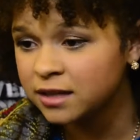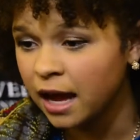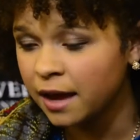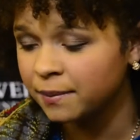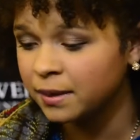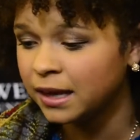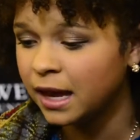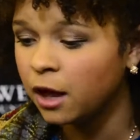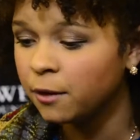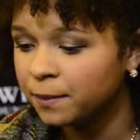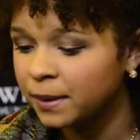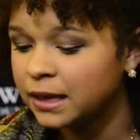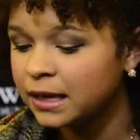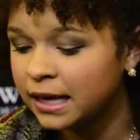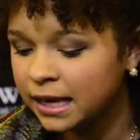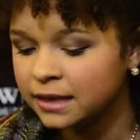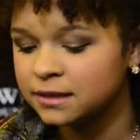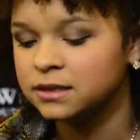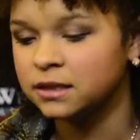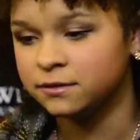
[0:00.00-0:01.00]
I mean, helping
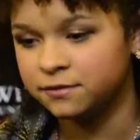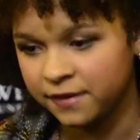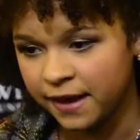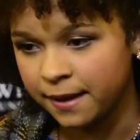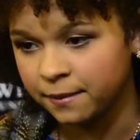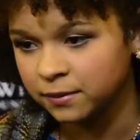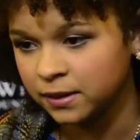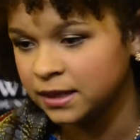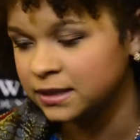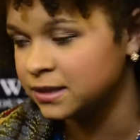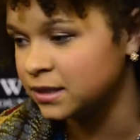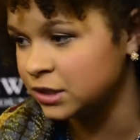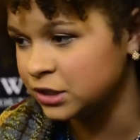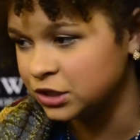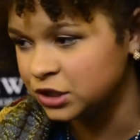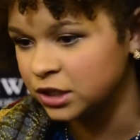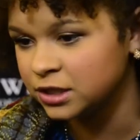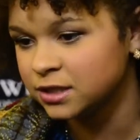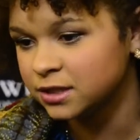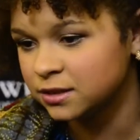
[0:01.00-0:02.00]
kids and families is
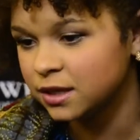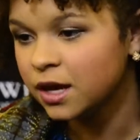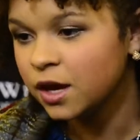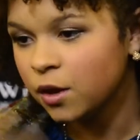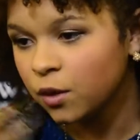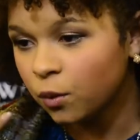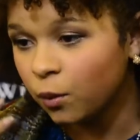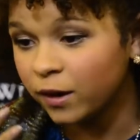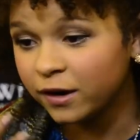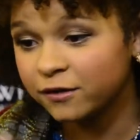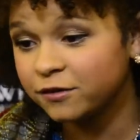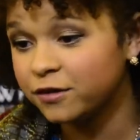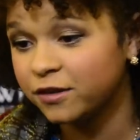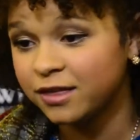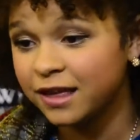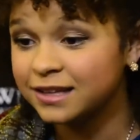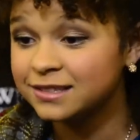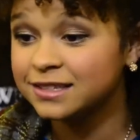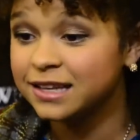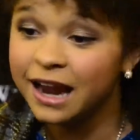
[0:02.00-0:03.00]
just one of the
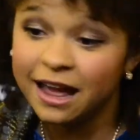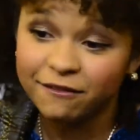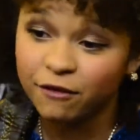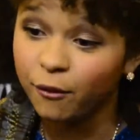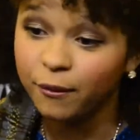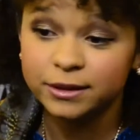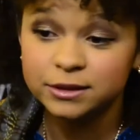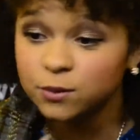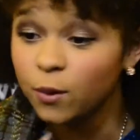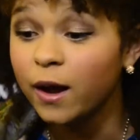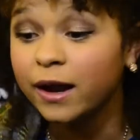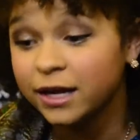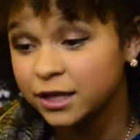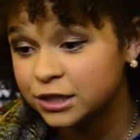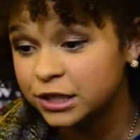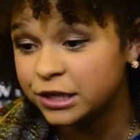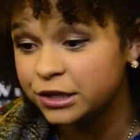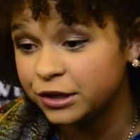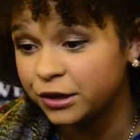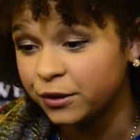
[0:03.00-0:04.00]
things that I've always wanted
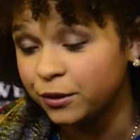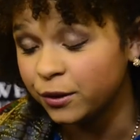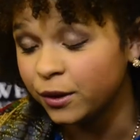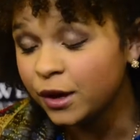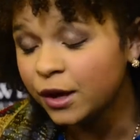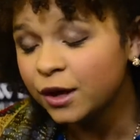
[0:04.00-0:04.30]
to do,